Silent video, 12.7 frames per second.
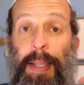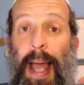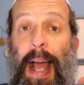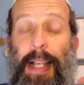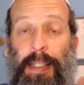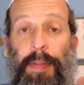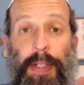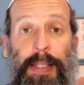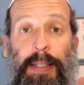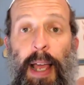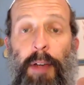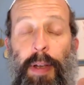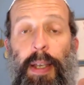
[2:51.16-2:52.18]
blast of a
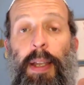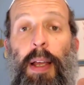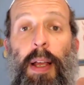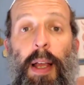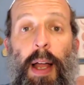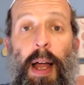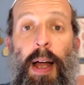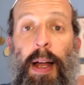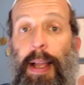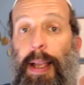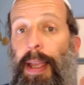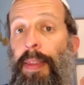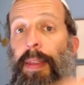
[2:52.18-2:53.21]
siren
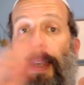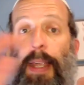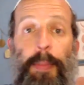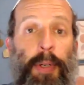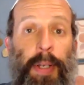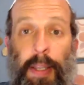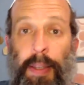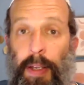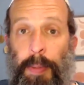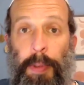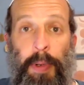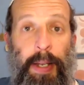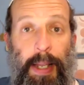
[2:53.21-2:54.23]
in the neighborhood, in the
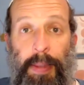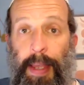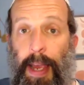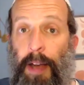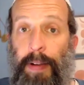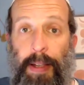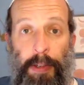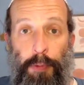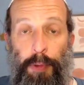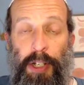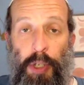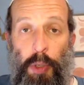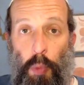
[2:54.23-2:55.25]
community, in the area, in the
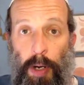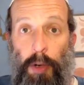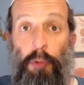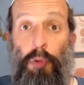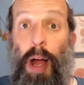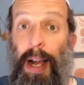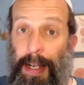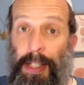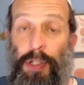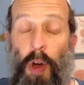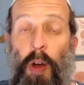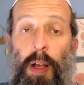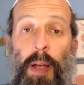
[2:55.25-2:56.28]
region where rockets
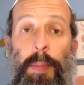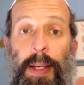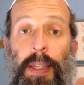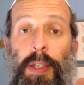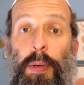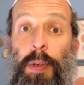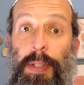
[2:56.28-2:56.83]
are coming into.